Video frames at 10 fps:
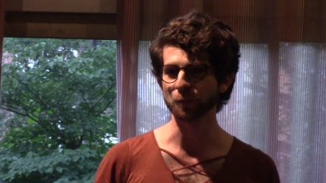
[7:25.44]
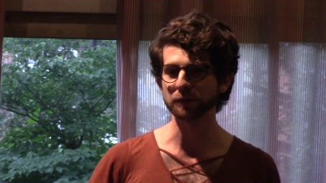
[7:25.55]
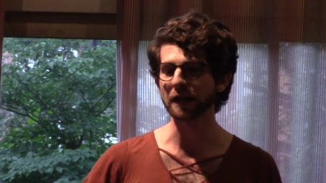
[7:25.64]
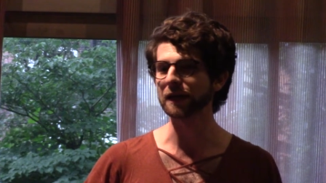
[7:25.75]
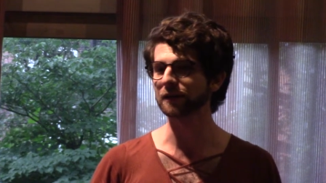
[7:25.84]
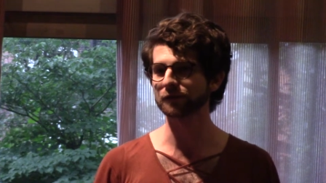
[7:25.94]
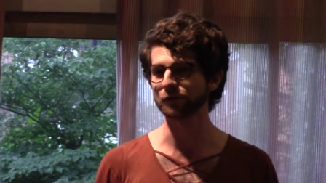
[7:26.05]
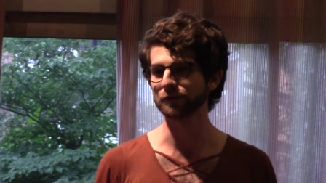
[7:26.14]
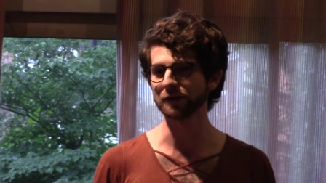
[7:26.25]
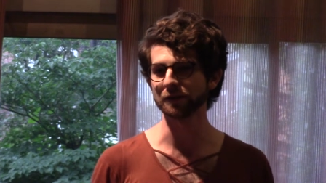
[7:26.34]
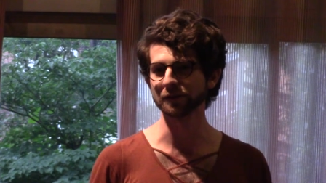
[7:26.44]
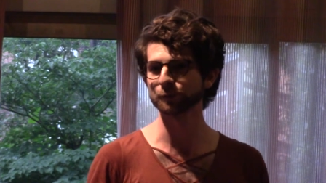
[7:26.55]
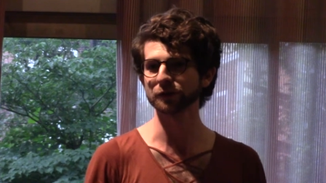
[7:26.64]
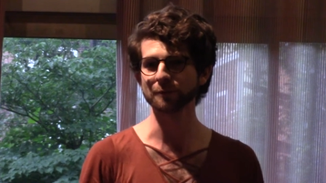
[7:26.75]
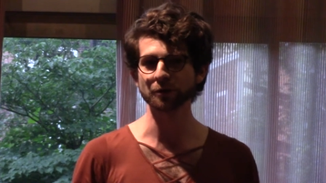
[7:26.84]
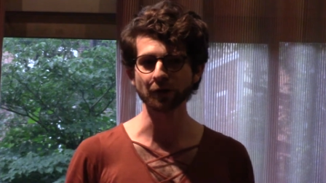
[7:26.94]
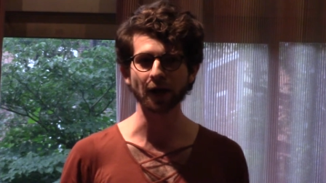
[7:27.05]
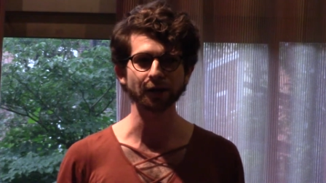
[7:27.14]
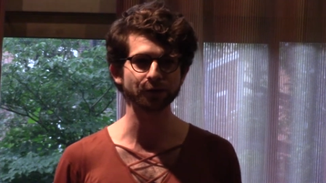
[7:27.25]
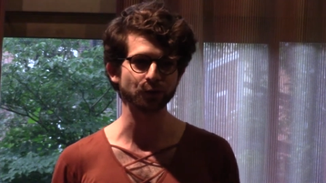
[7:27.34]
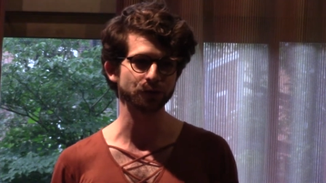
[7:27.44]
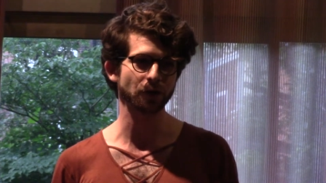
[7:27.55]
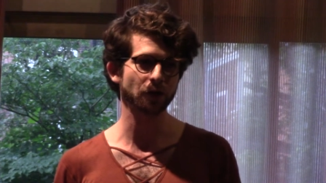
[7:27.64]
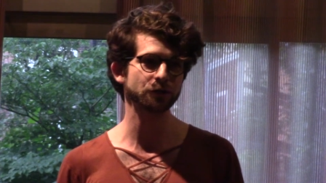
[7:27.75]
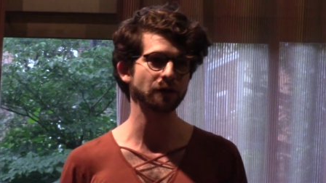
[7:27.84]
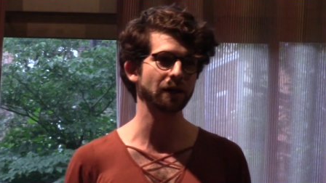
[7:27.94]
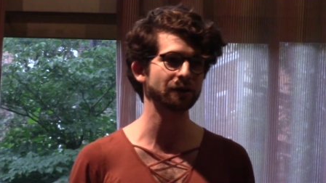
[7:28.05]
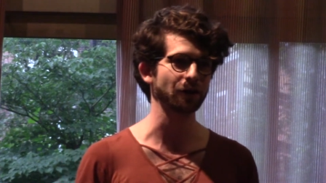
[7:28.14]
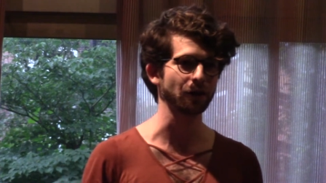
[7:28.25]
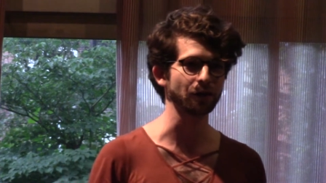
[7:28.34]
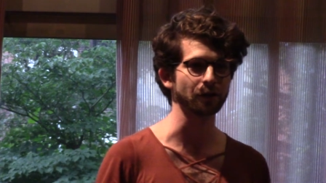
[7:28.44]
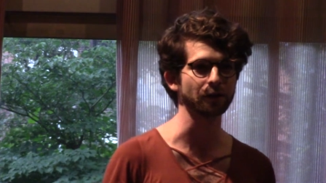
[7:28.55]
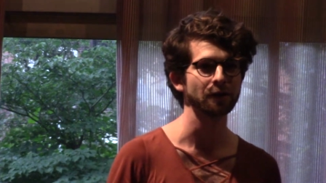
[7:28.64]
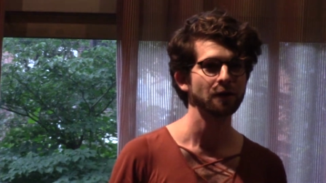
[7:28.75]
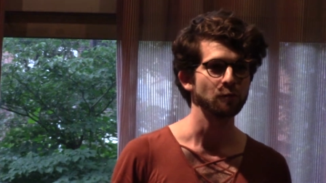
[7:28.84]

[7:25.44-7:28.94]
planks of the liberal democratic social contract are